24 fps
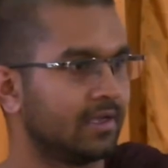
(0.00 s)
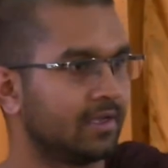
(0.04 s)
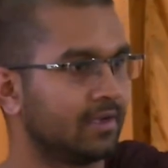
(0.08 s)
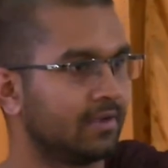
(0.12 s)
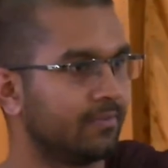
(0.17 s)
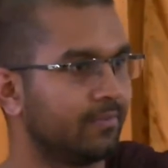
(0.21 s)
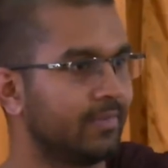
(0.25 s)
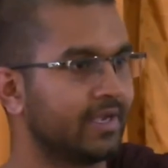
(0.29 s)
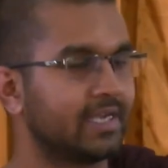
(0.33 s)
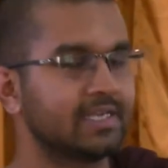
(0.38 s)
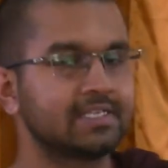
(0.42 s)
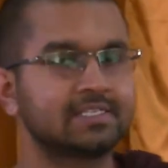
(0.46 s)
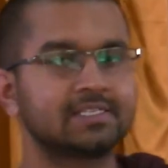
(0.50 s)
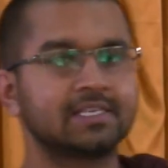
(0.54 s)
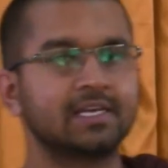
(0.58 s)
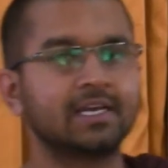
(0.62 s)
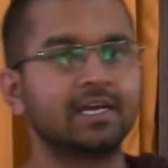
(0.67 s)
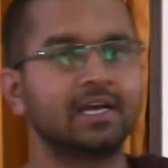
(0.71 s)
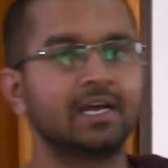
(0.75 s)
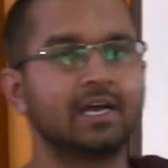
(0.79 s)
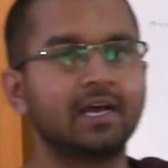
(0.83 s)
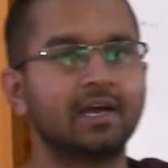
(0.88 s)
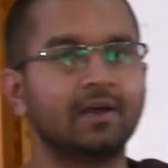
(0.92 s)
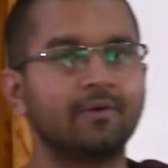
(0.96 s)
Because
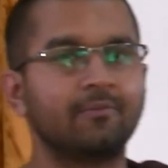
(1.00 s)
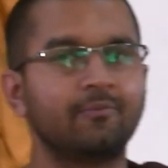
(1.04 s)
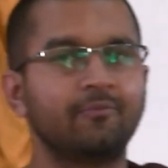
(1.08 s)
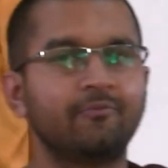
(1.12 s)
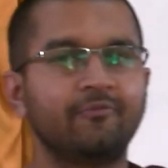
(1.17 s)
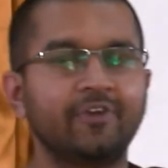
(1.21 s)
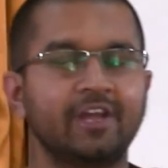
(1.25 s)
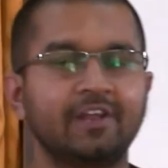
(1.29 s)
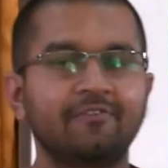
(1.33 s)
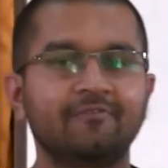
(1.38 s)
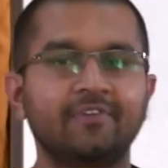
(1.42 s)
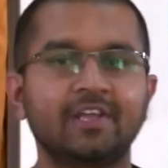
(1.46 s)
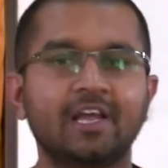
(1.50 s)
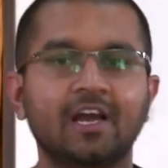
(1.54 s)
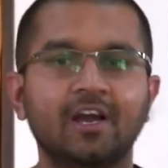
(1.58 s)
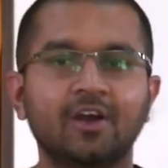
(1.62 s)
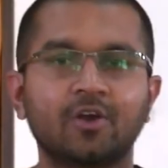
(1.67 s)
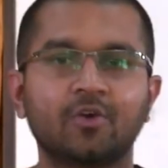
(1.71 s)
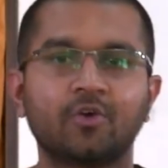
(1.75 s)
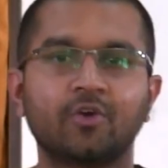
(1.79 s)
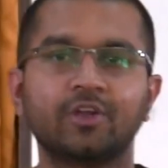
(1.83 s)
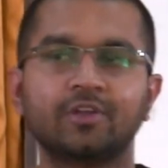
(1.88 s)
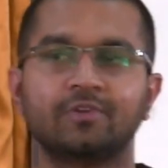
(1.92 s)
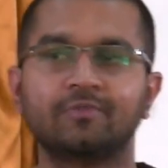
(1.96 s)
when we are
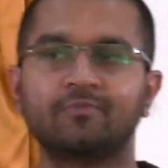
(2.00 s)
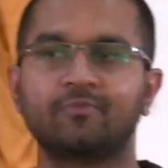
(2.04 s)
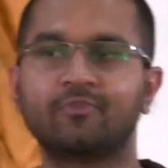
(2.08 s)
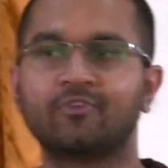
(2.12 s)
going,